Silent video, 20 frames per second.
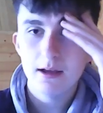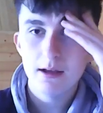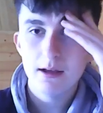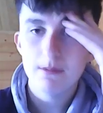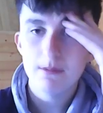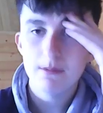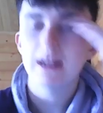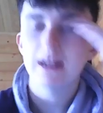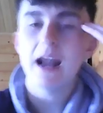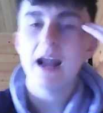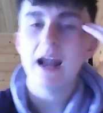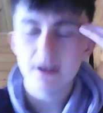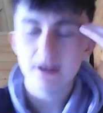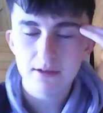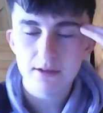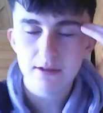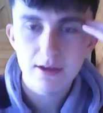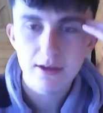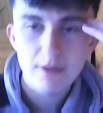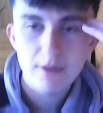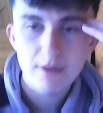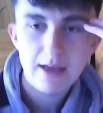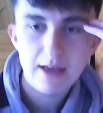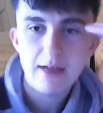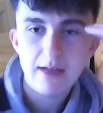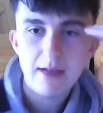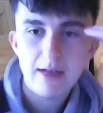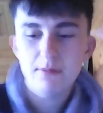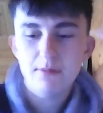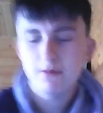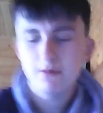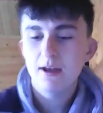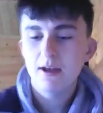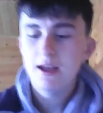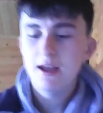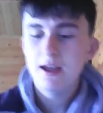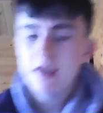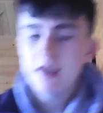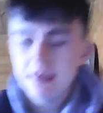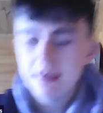Lukaku got two. Yeah,
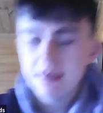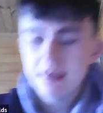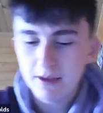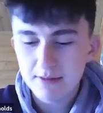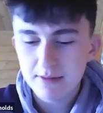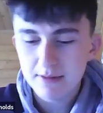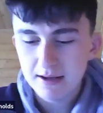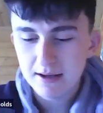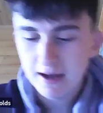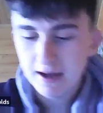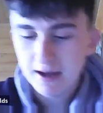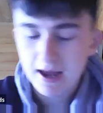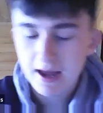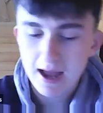that was it.